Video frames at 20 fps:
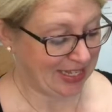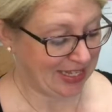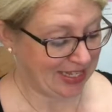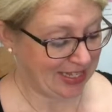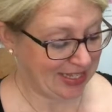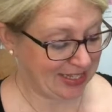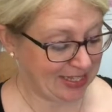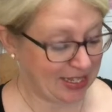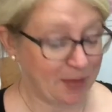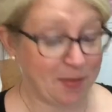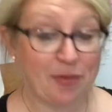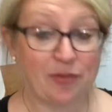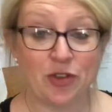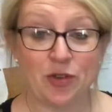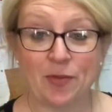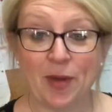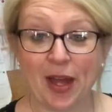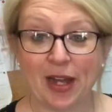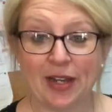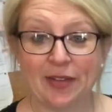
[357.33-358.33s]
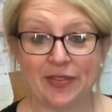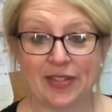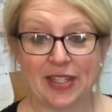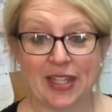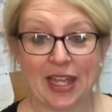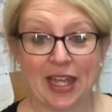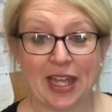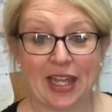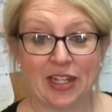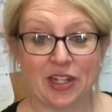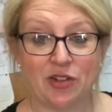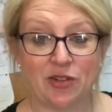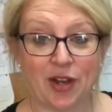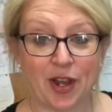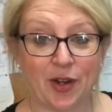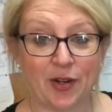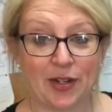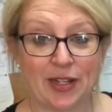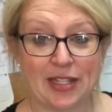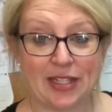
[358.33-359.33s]
Some of you might have said you
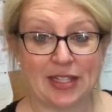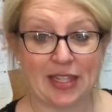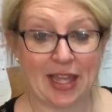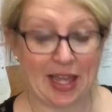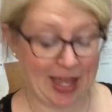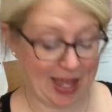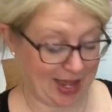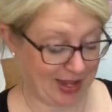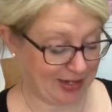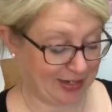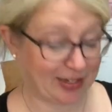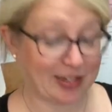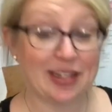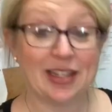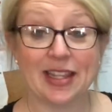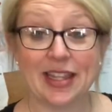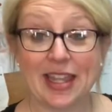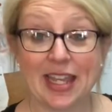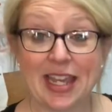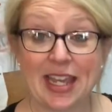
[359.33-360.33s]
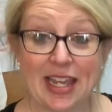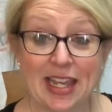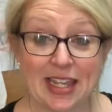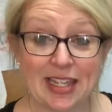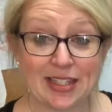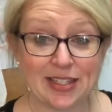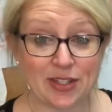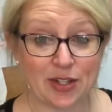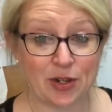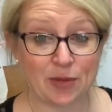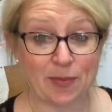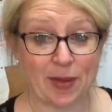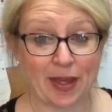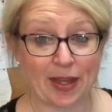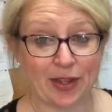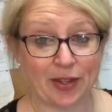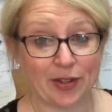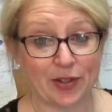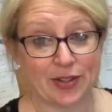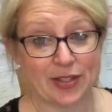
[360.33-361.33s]
noticed that these two
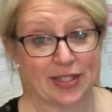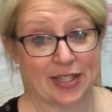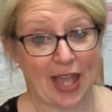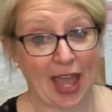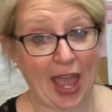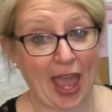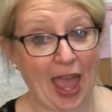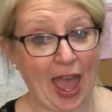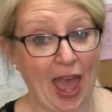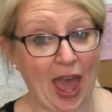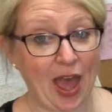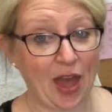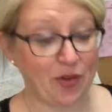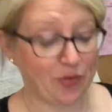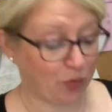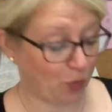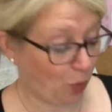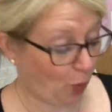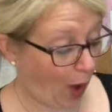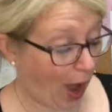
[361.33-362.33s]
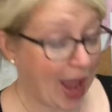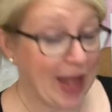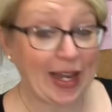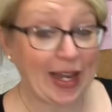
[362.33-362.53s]
bells have white